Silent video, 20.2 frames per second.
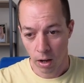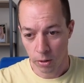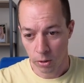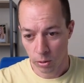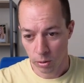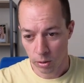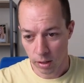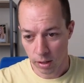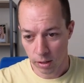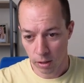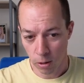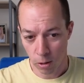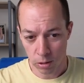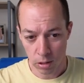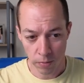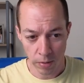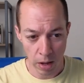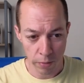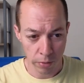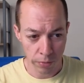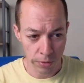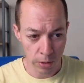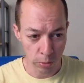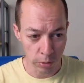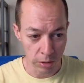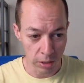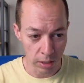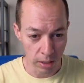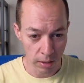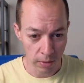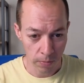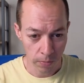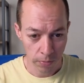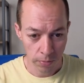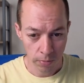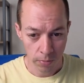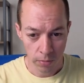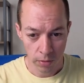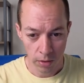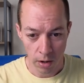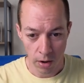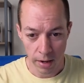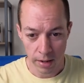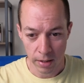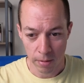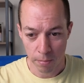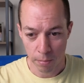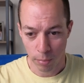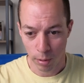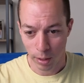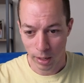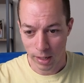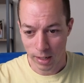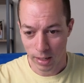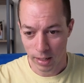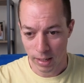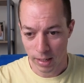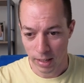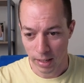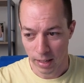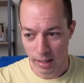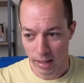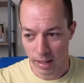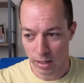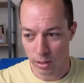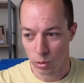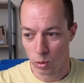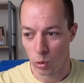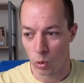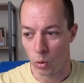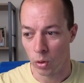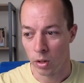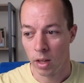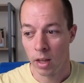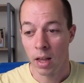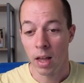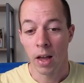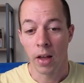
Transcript: And you'll see there's lots of other filters here that I completely ignore.